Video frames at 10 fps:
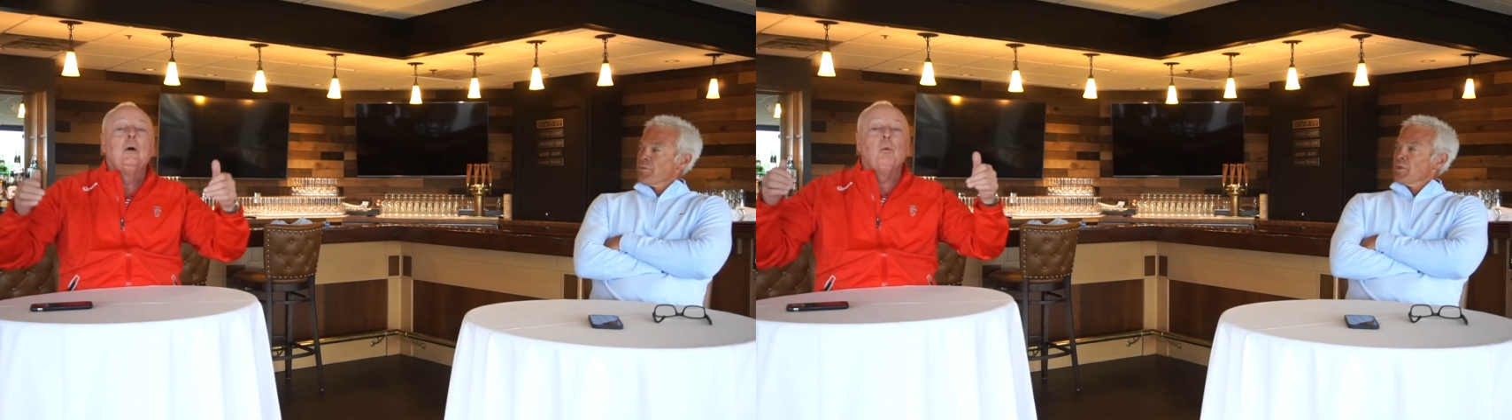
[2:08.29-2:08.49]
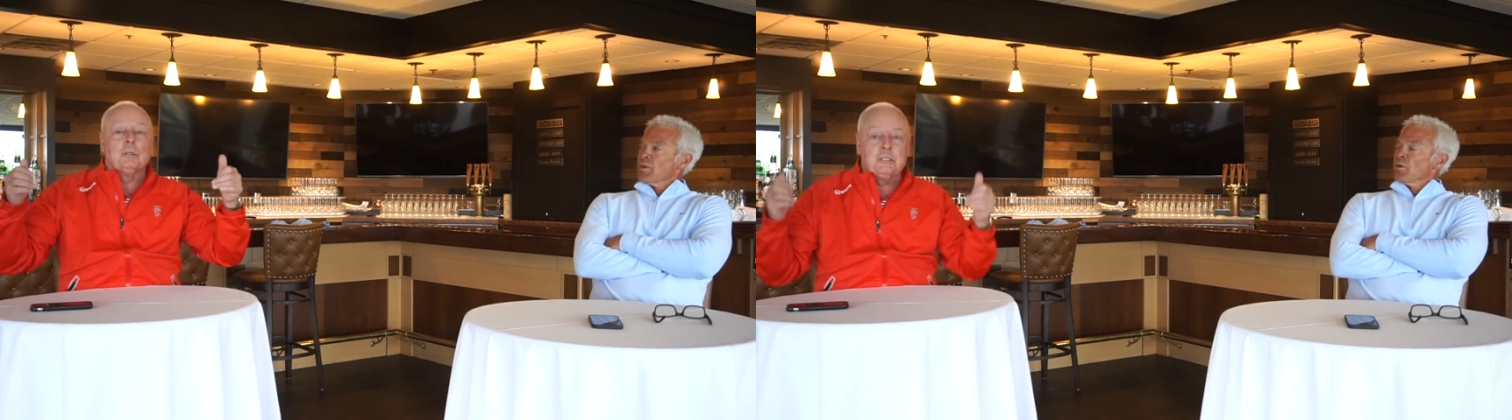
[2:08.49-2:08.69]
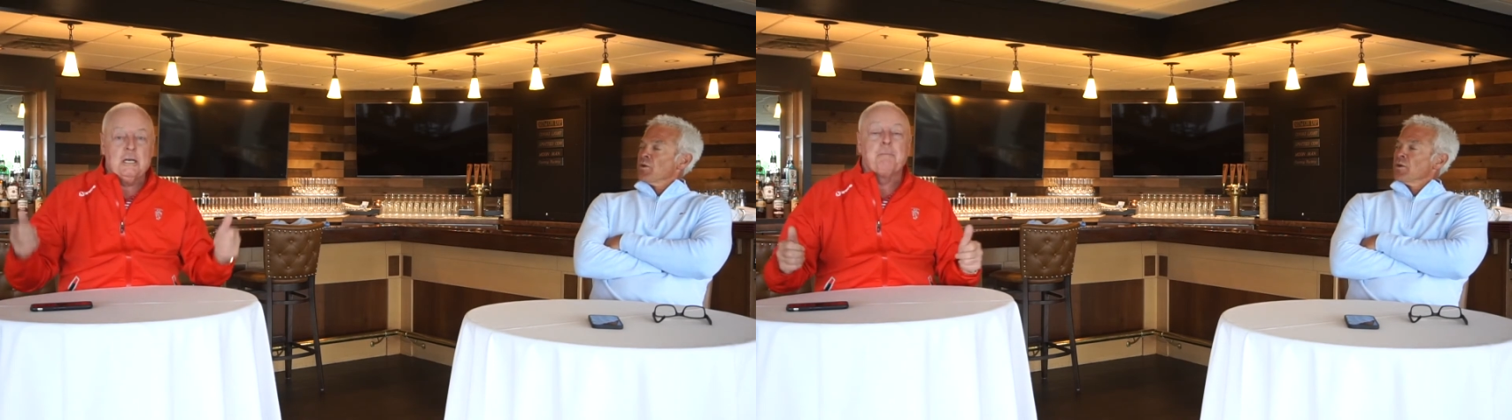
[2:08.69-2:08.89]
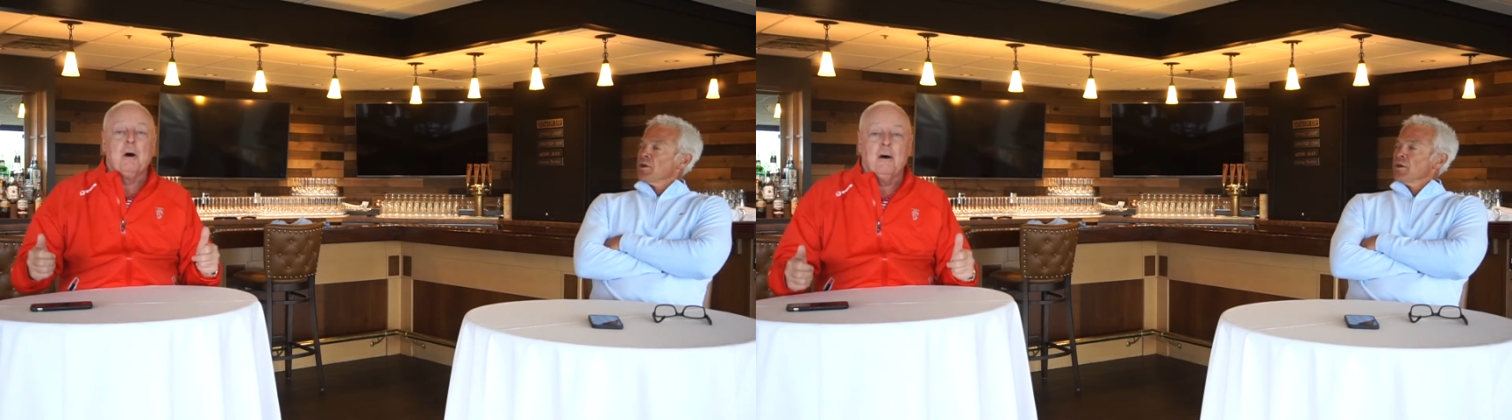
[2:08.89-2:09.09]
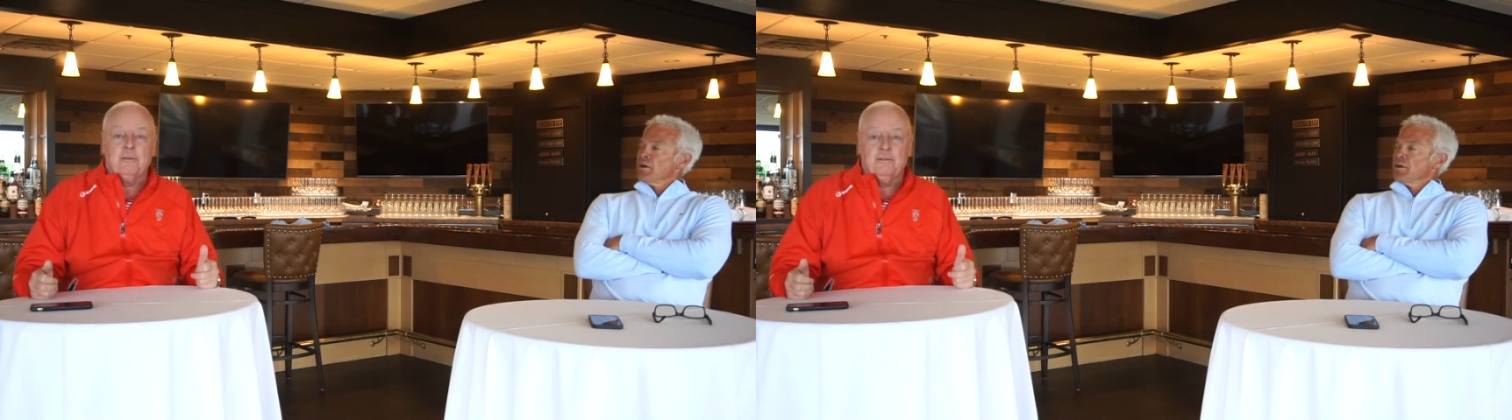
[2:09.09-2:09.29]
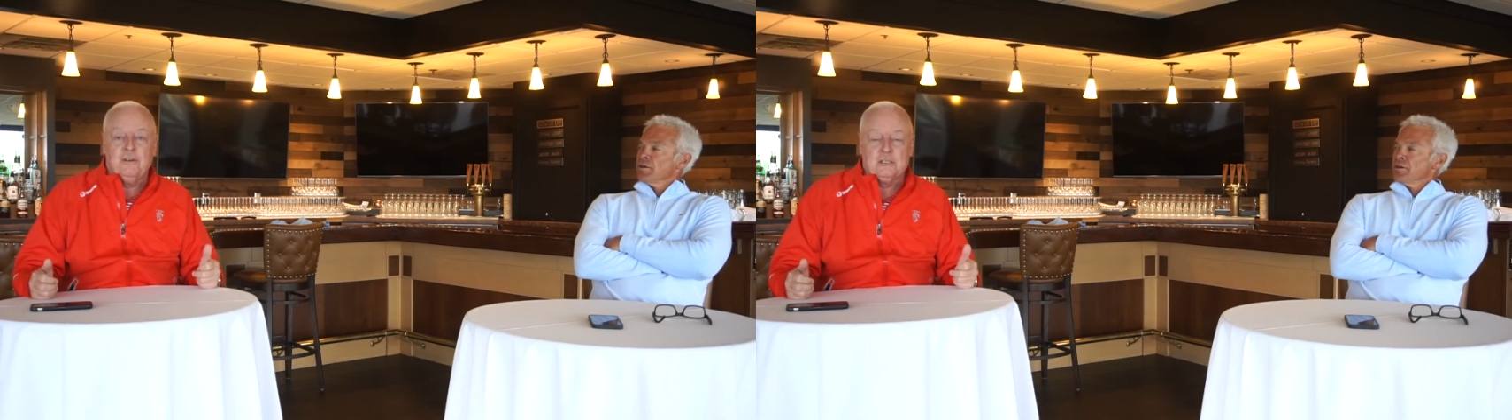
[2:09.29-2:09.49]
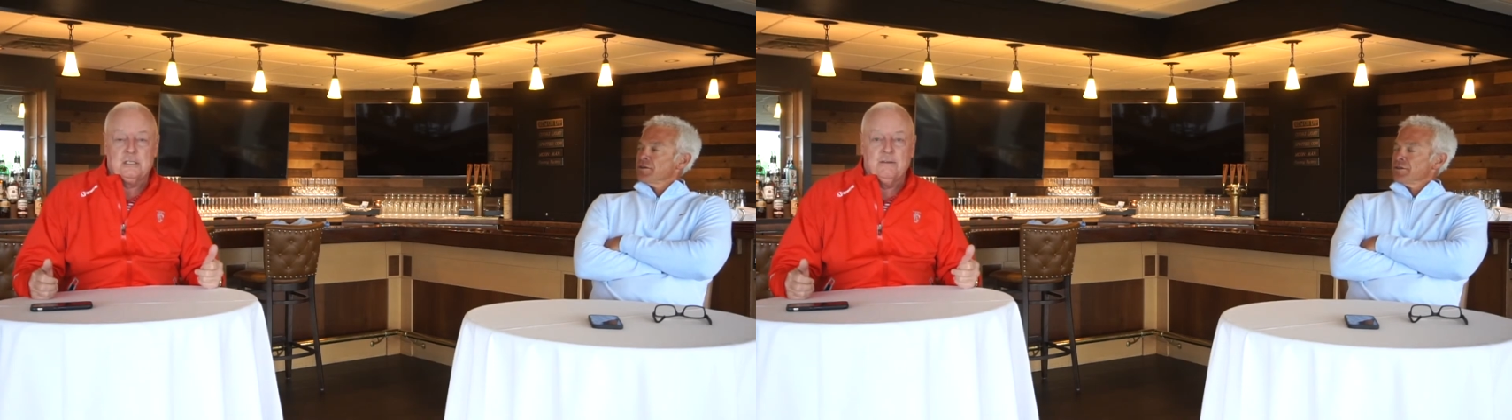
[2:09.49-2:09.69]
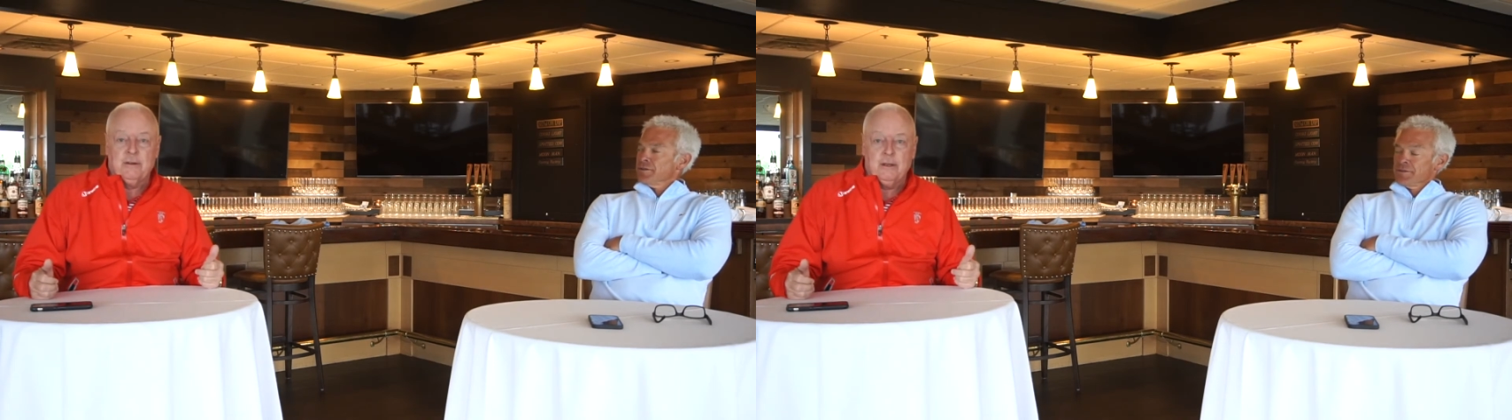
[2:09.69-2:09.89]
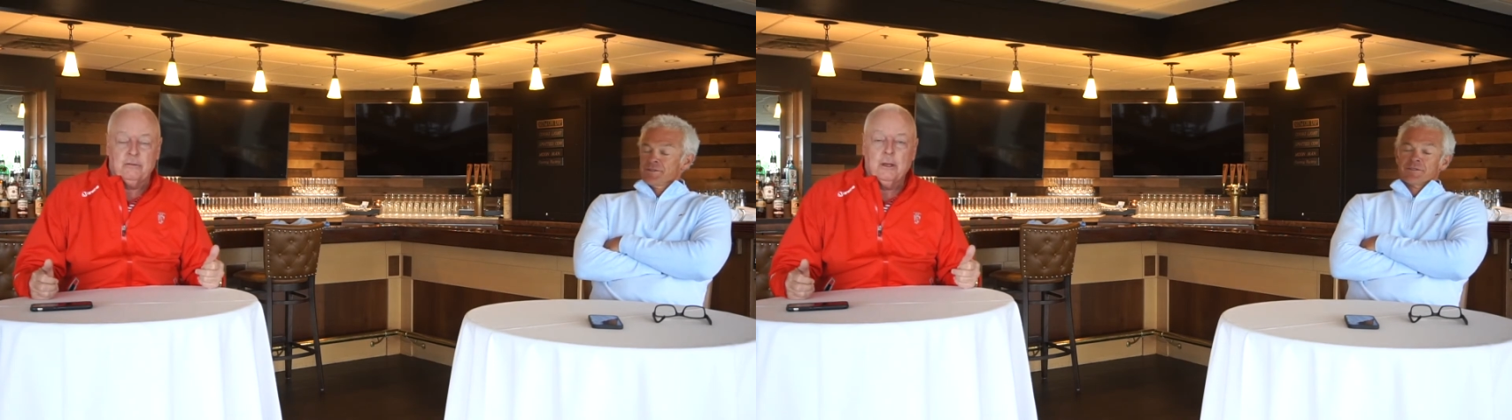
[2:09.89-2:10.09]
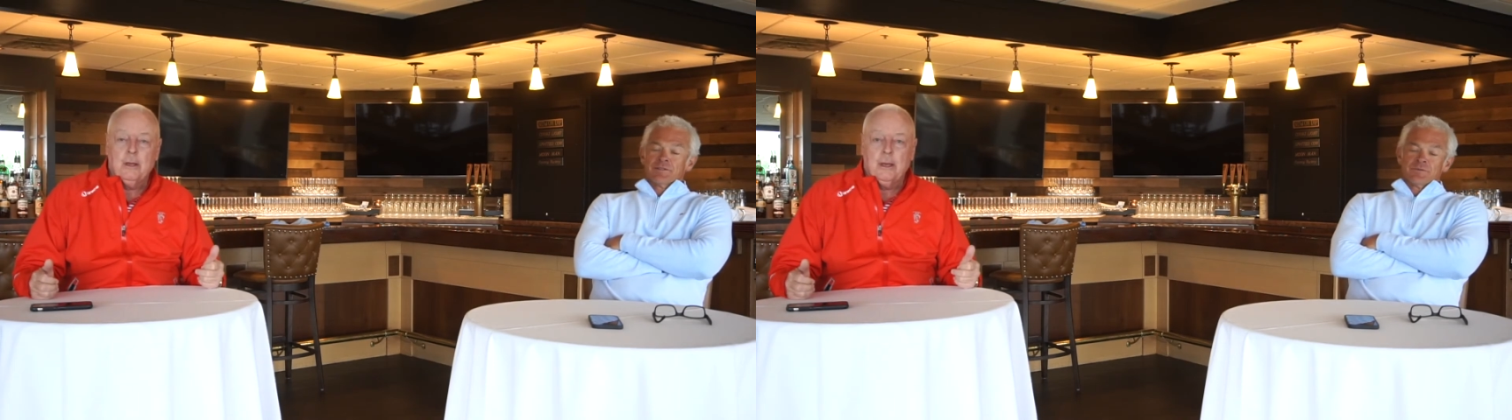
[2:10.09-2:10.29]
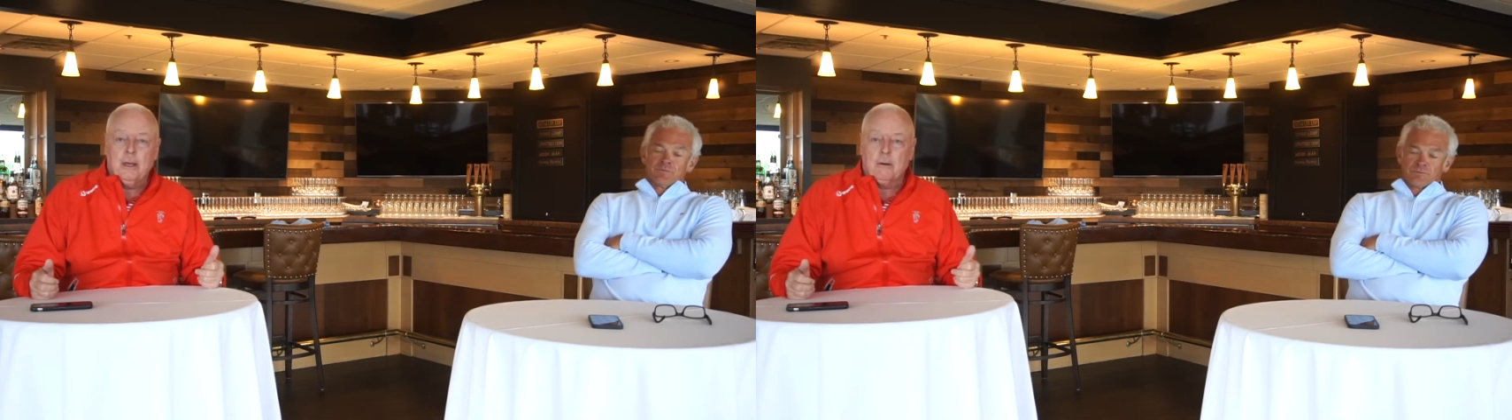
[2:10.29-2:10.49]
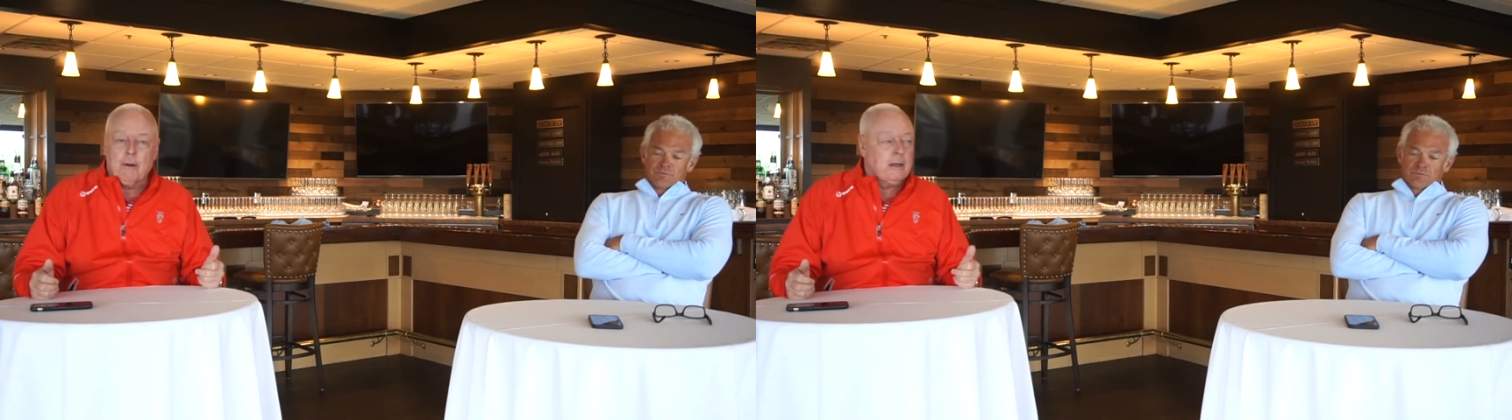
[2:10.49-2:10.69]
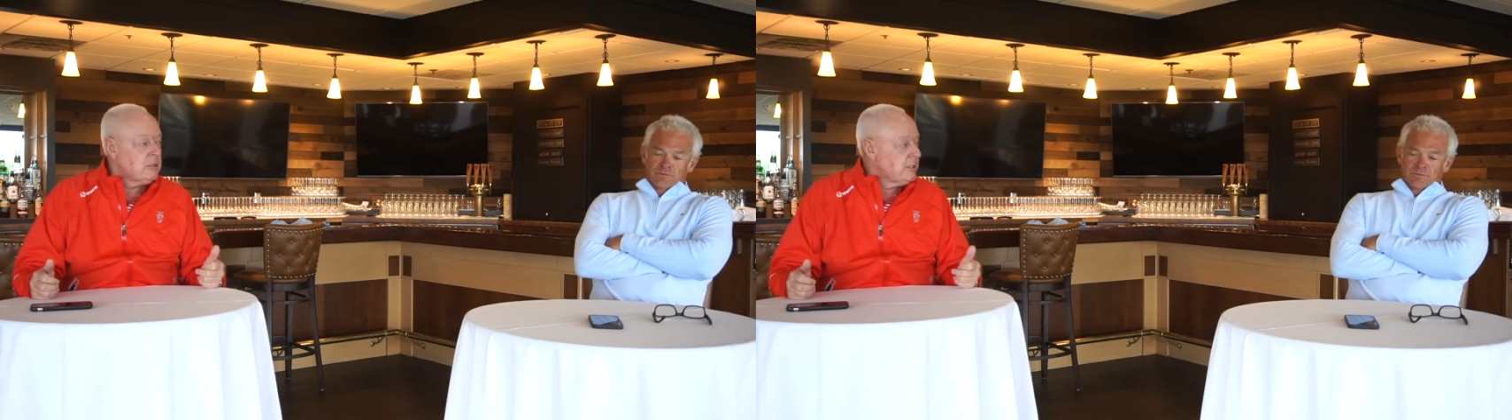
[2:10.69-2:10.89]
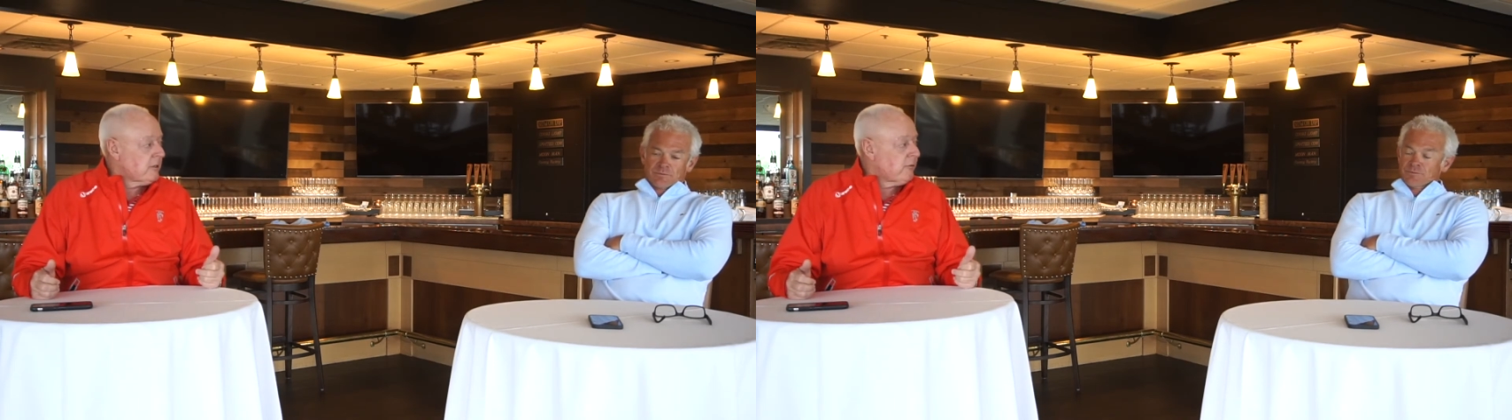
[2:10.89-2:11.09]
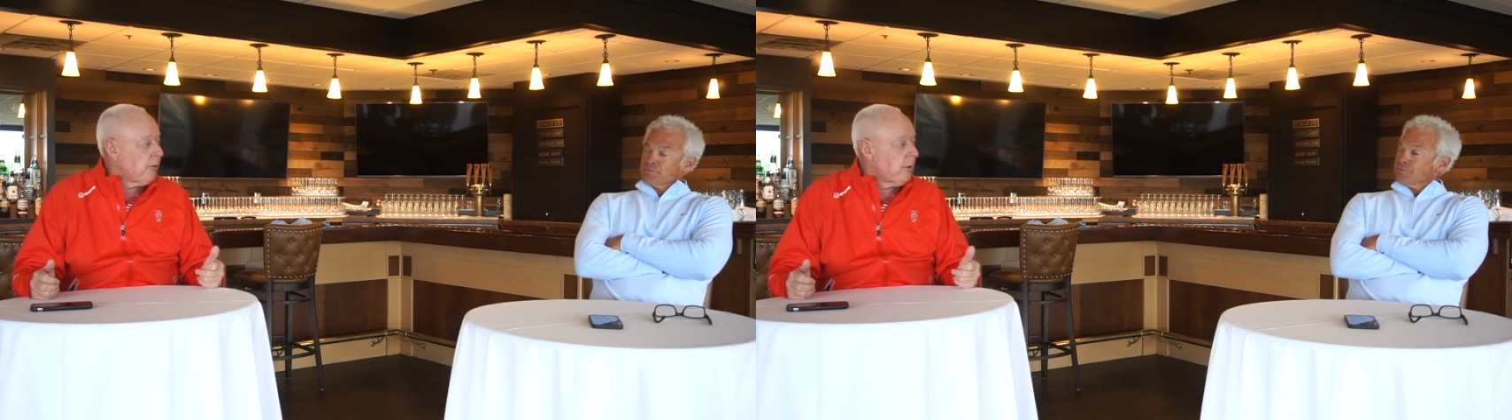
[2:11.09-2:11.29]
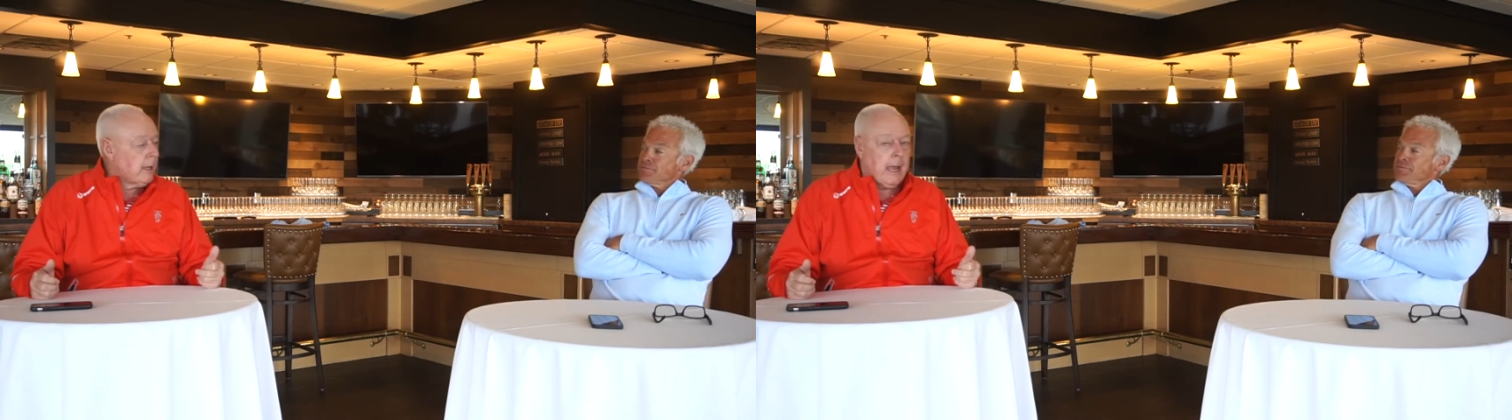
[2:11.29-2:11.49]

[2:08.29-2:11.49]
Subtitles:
we'll tip off the festivities at around 6:30,